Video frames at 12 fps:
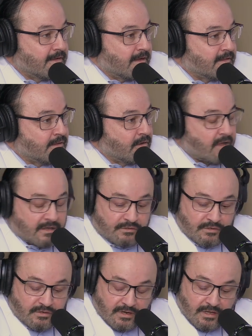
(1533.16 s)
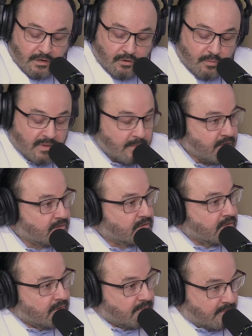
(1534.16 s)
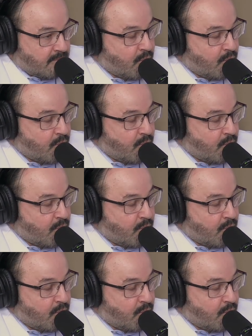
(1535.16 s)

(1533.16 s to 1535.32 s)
oxygen, or maybe some